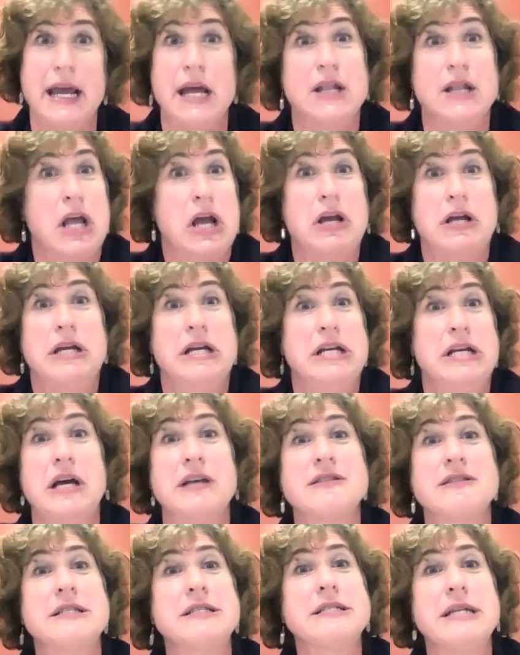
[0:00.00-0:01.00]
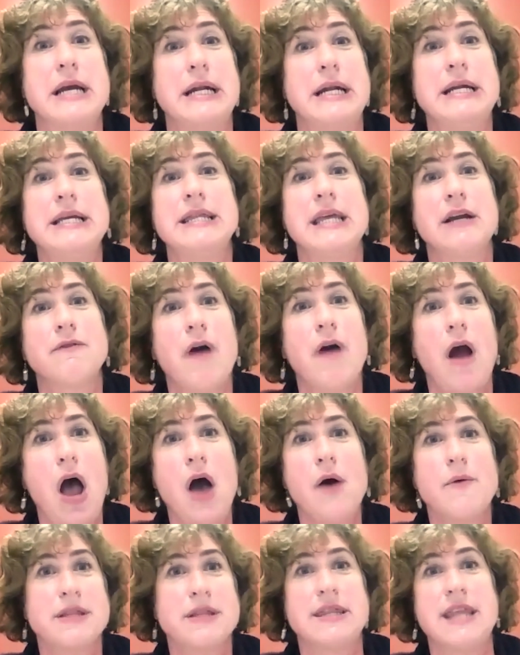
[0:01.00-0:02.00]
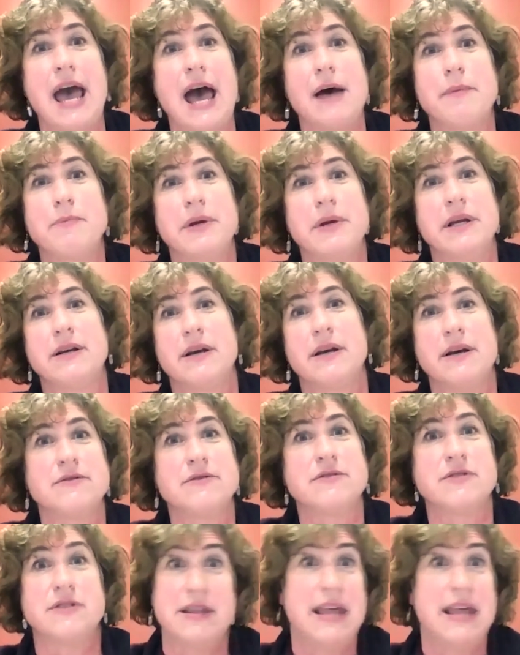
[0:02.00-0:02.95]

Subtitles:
and that he doesn't see anything wrong with that because